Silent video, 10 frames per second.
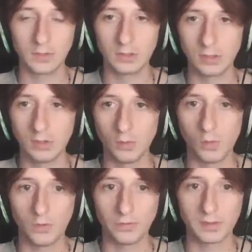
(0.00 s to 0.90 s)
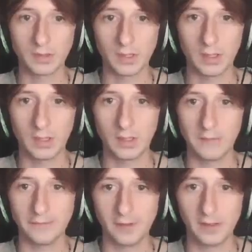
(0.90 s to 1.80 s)
You don't want to
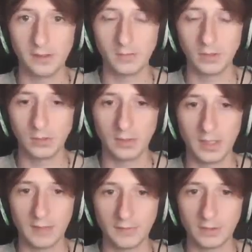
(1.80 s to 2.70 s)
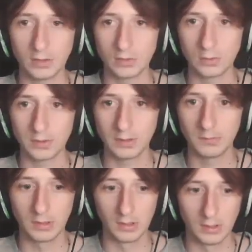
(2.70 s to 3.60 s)
fight them. You don't want to have issues with them.